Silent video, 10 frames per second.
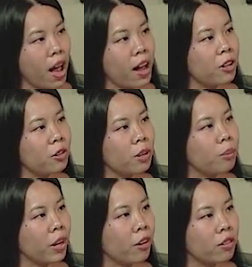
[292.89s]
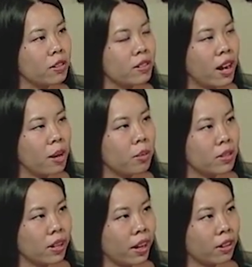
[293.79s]
how do you compare the time it
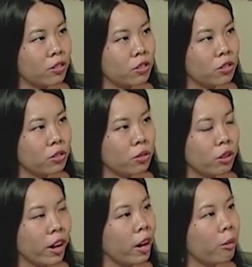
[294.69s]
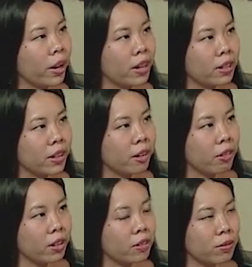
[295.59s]
takes to do your airway
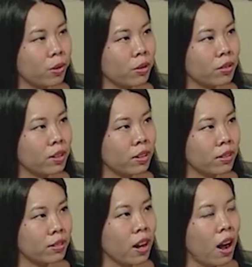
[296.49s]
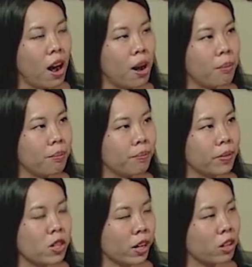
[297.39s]
clearance versus
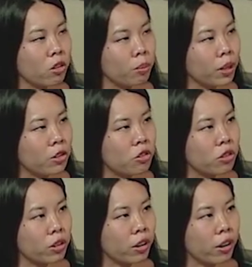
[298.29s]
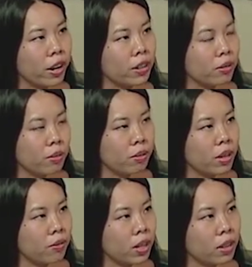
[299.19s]
checking your blood sugar and
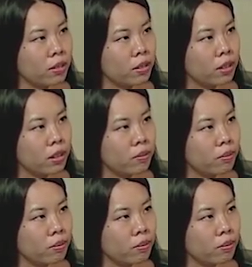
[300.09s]
giving insulin?